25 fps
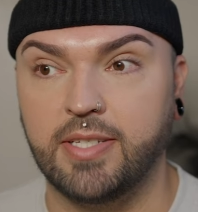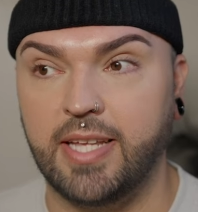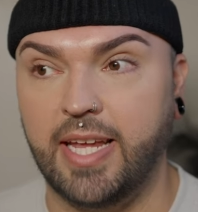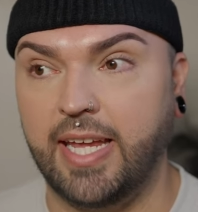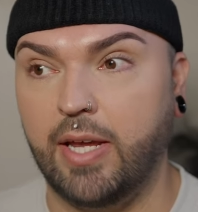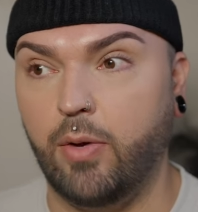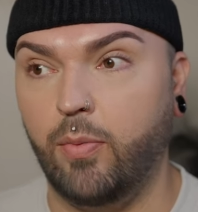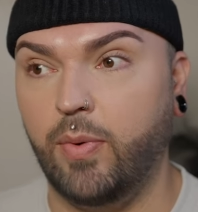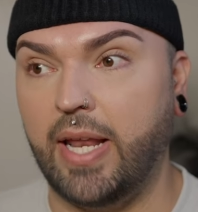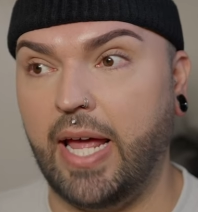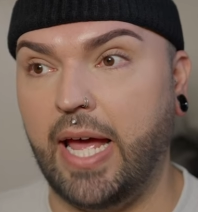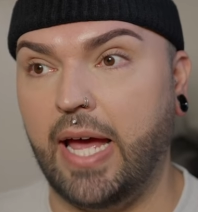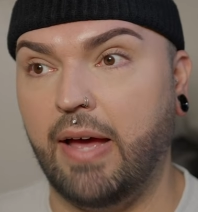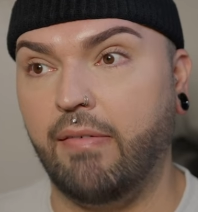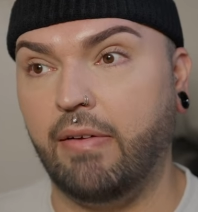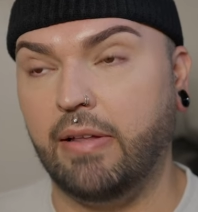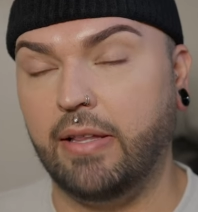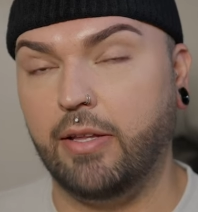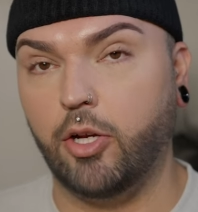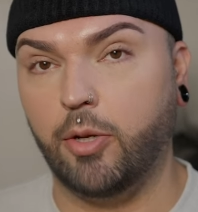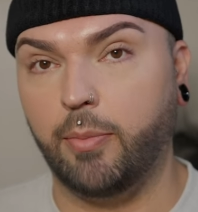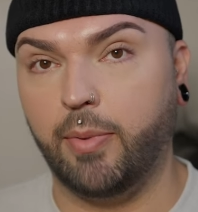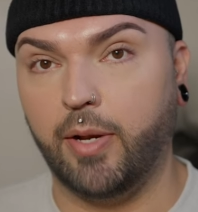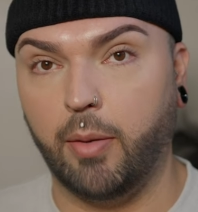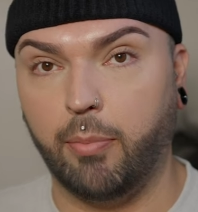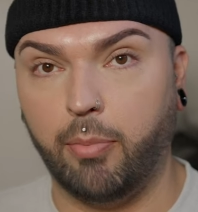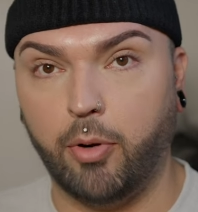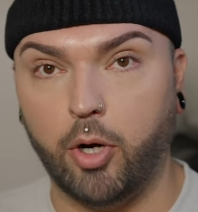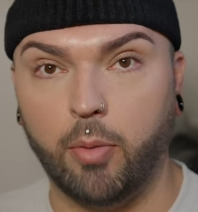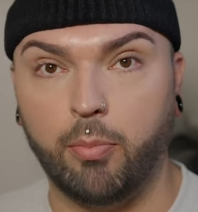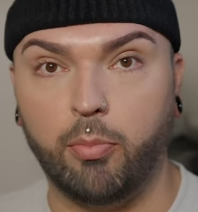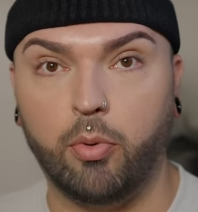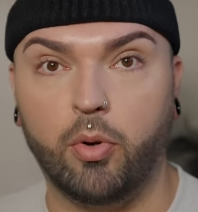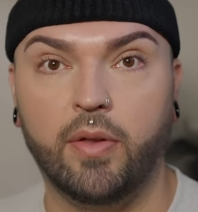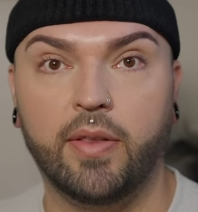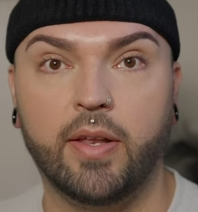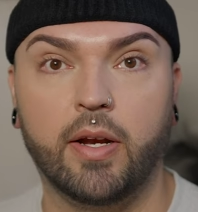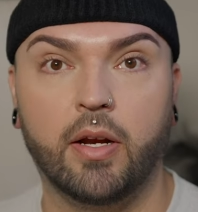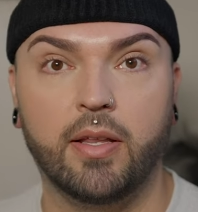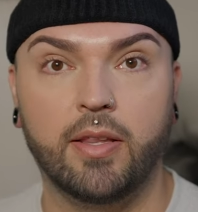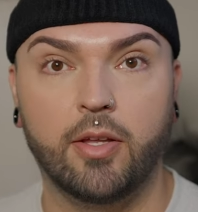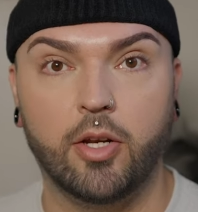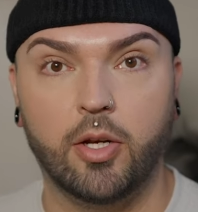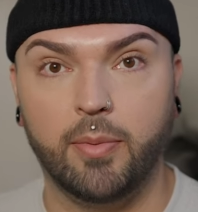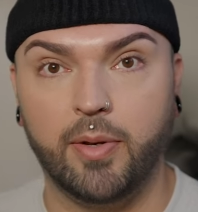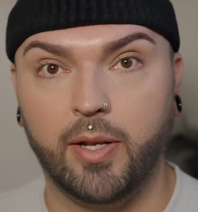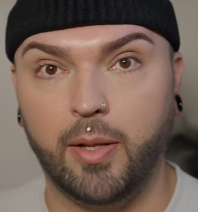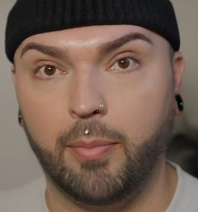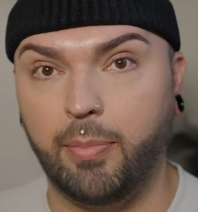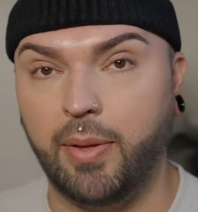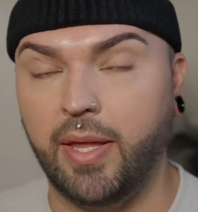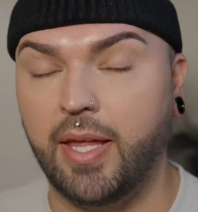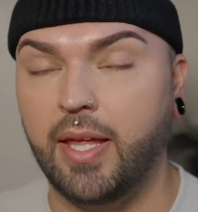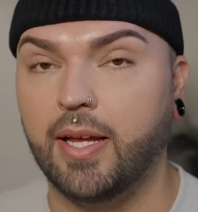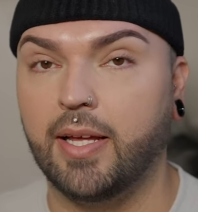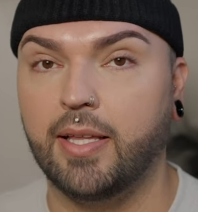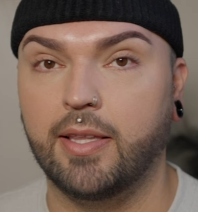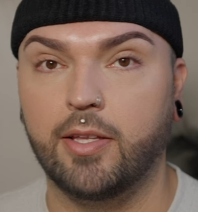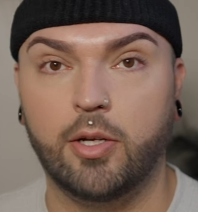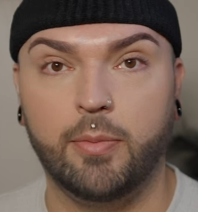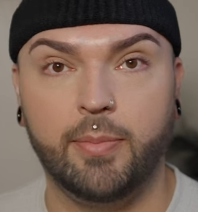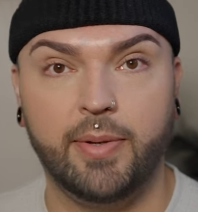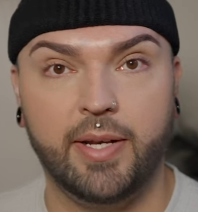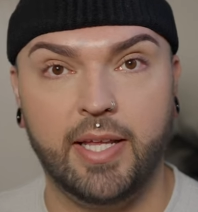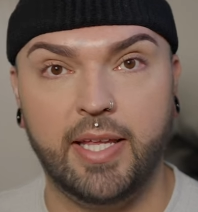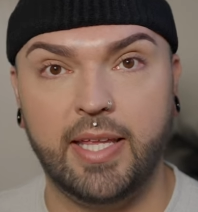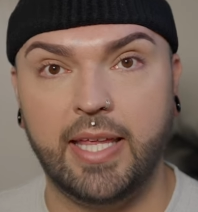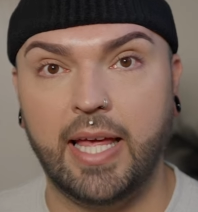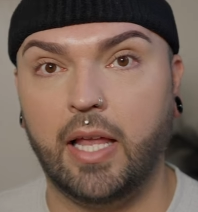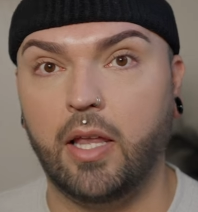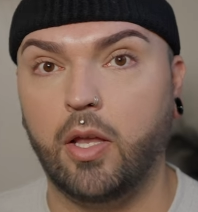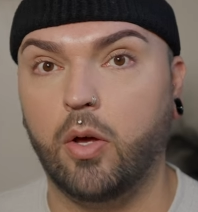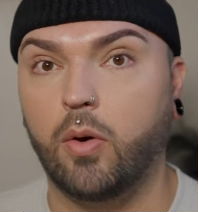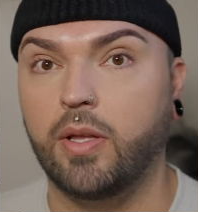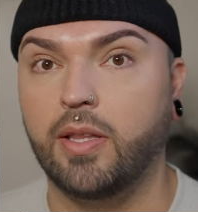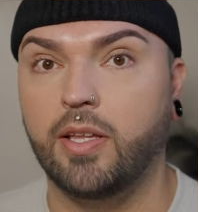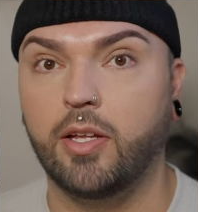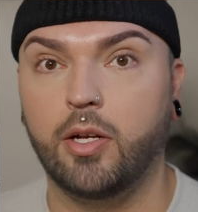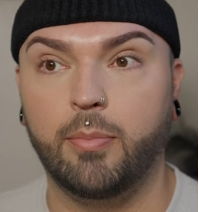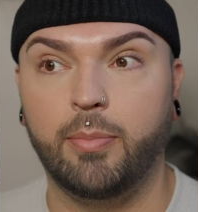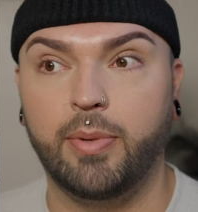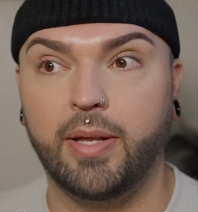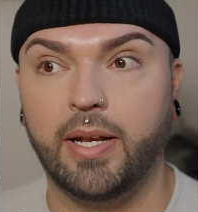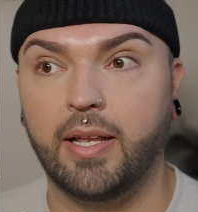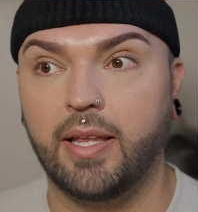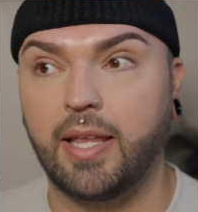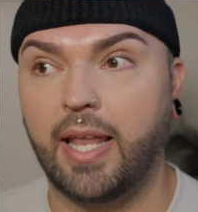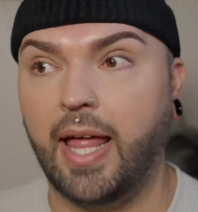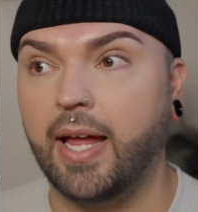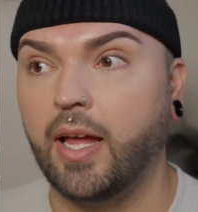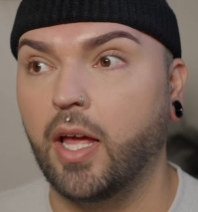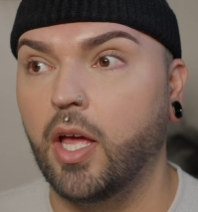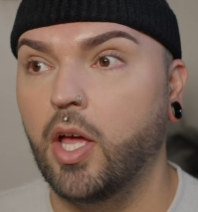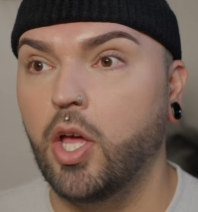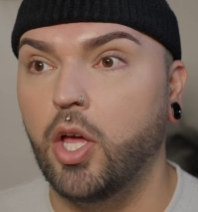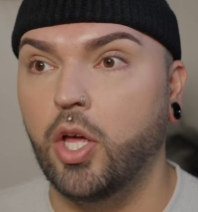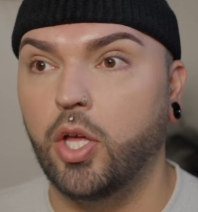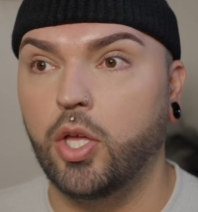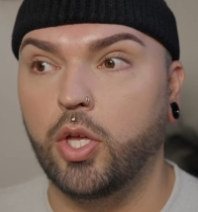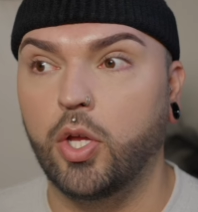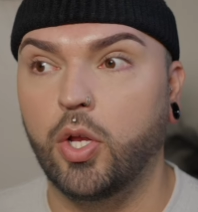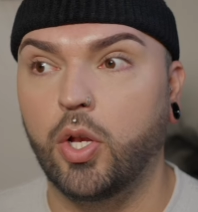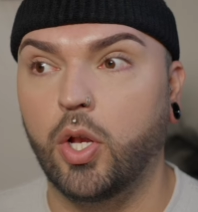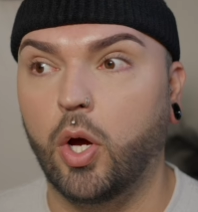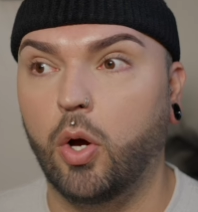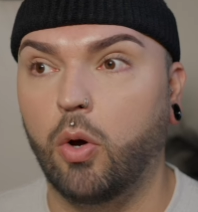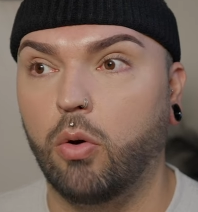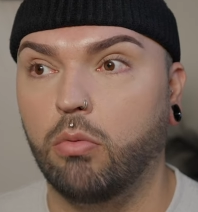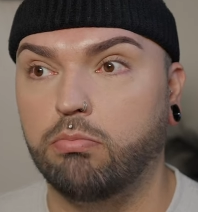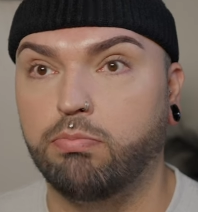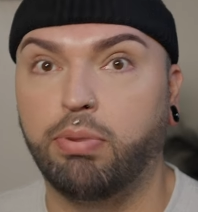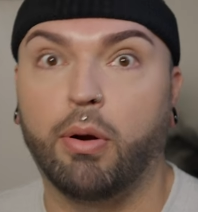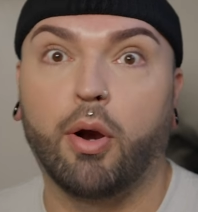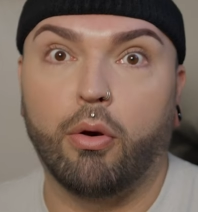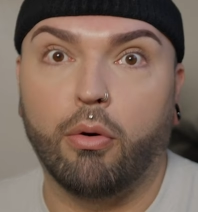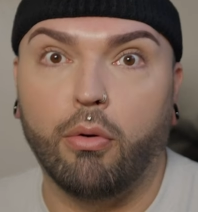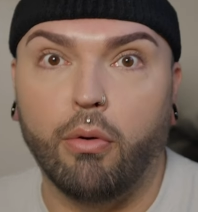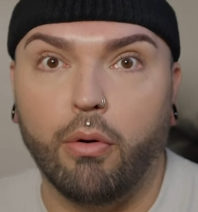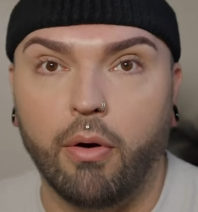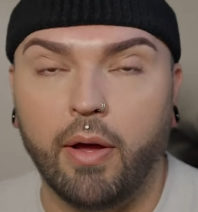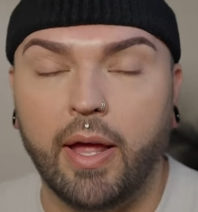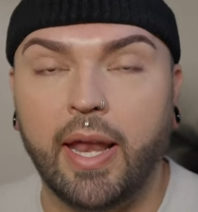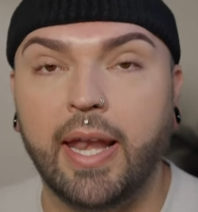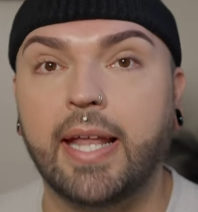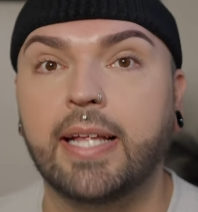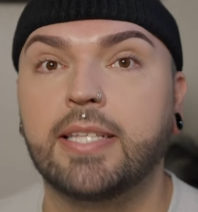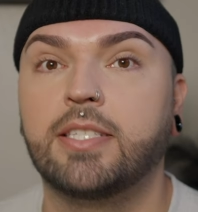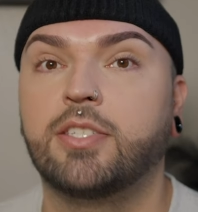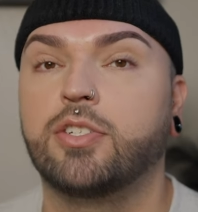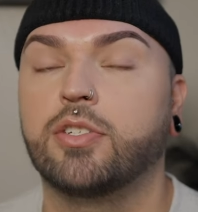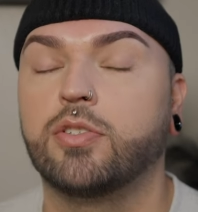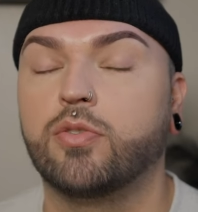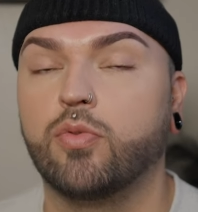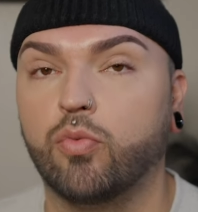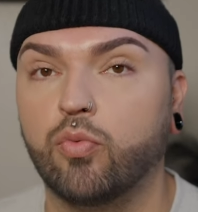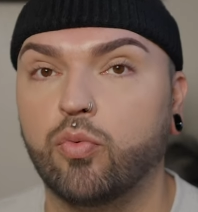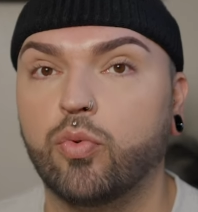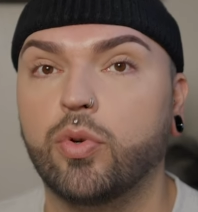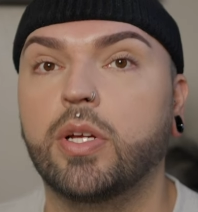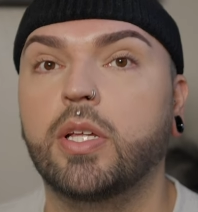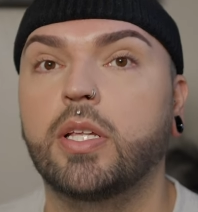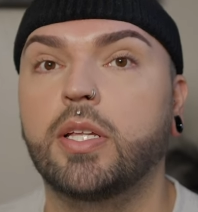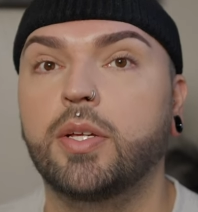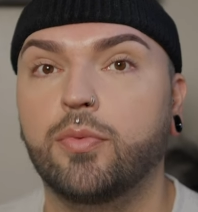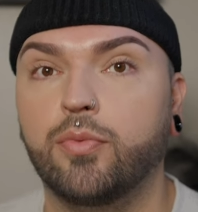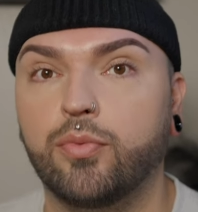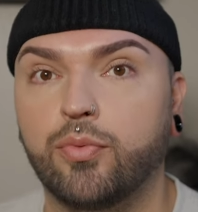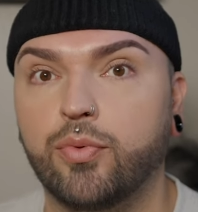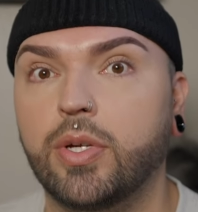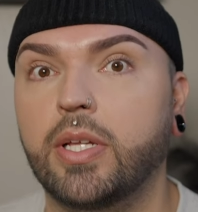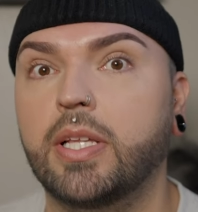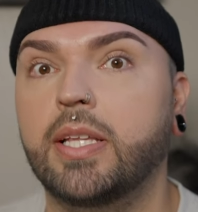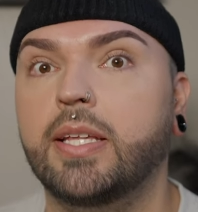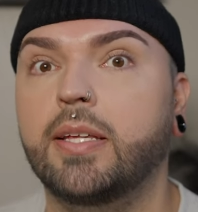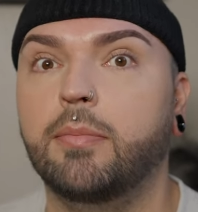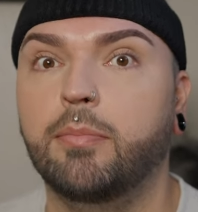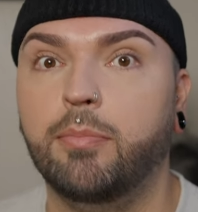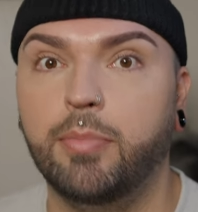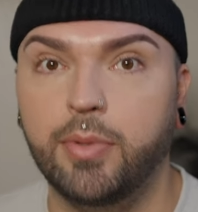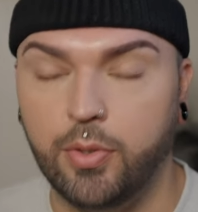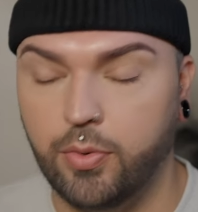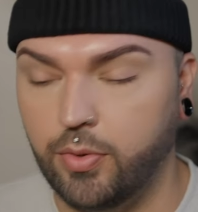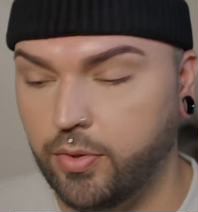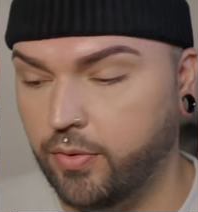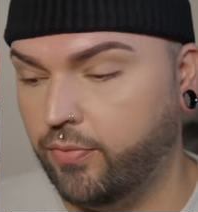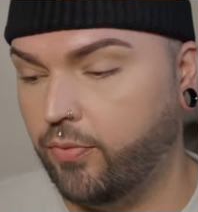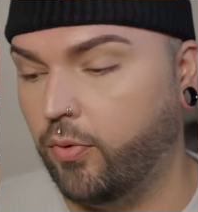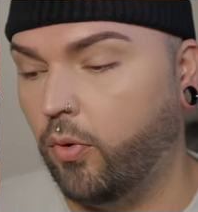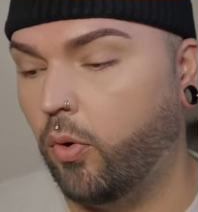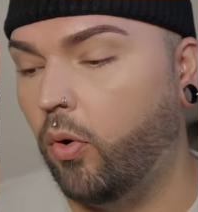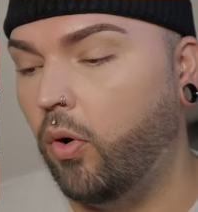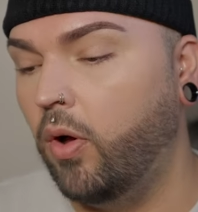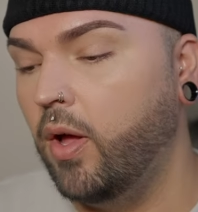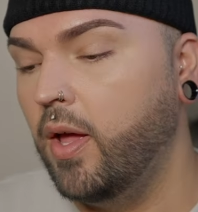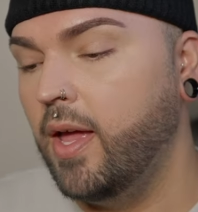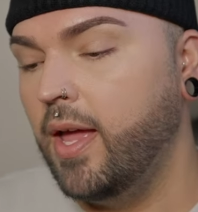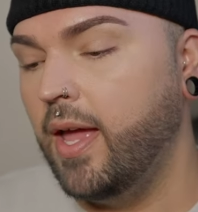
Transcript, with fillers: Like it would have a little bit of purple in there, a little bit of pink, a little bit of yellow, a little bit of like, you know, pearl. And it's just really, really beautiful.